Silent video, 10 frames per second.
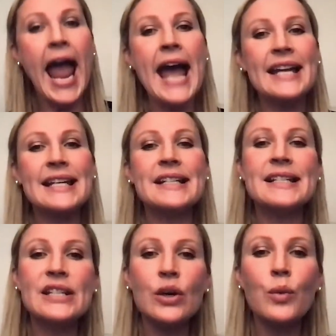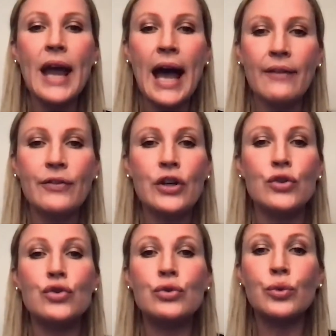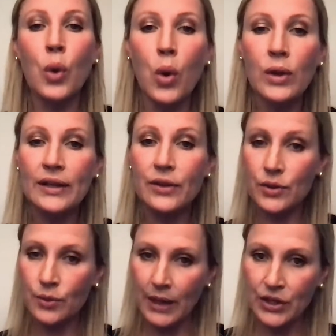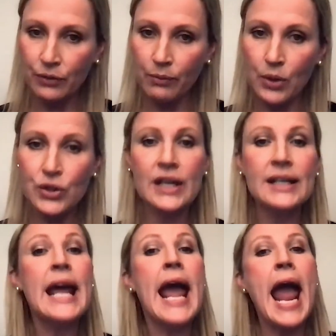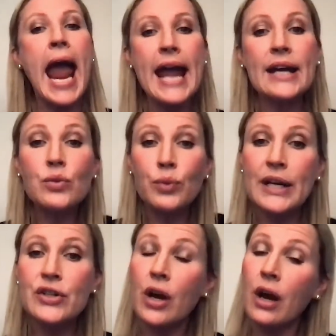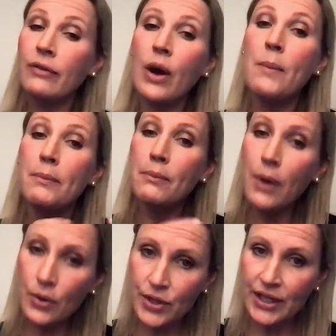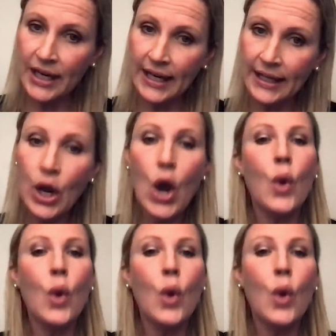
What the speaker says: And until we have control in those range of motion and range of motion,